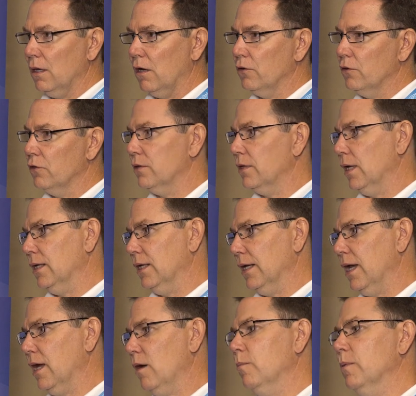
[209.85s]

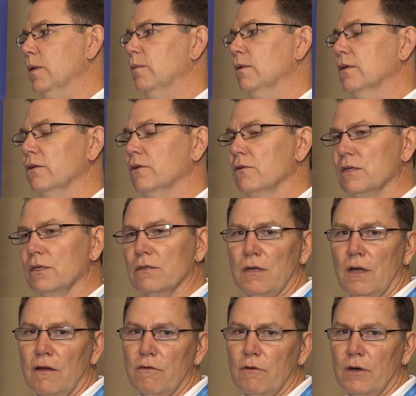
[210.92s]
understanding how people are using
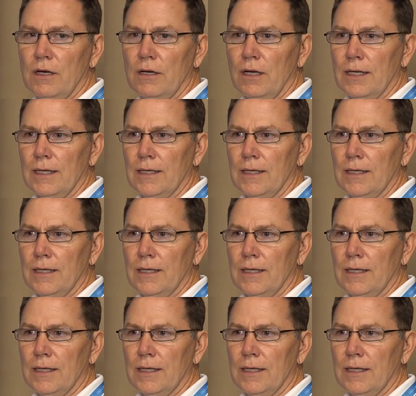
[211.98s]
software,